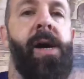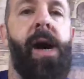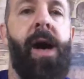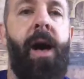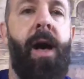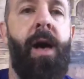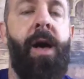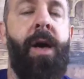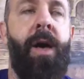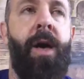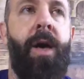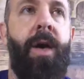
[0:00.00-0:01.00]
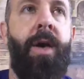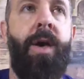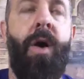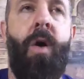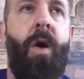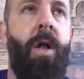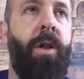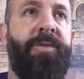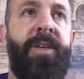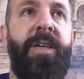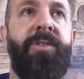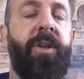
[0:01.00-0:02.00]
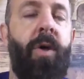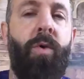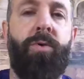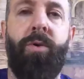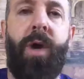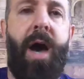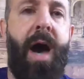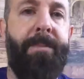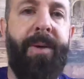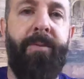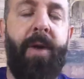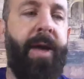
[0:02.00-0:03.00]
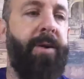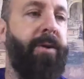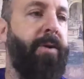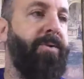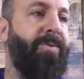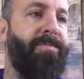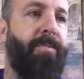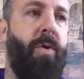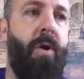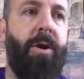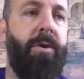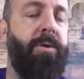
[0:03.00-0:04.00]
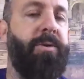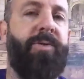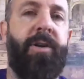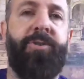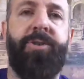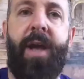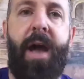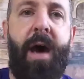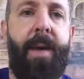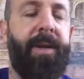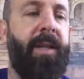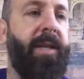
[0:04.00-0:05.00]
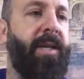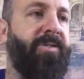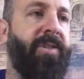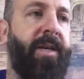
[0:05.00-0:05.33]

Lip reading: all of these local copywriters, marketers, venture capitalists.